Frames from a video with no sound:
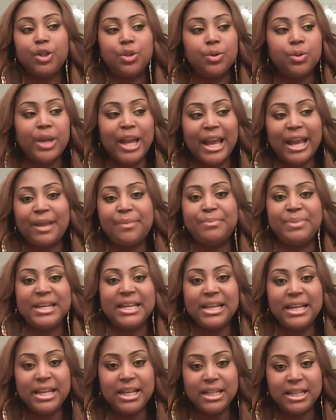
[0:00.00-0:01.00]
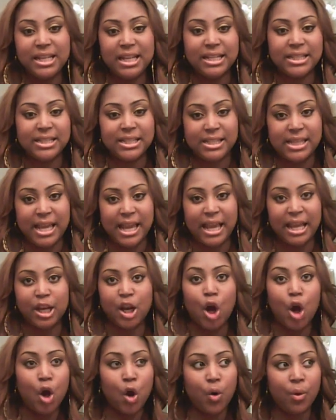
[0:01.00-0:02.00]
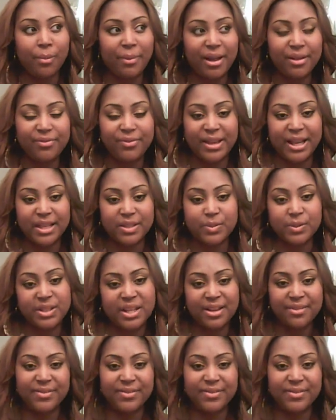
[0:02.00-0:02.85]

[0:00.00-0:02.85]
for food. You can't be eating and saying,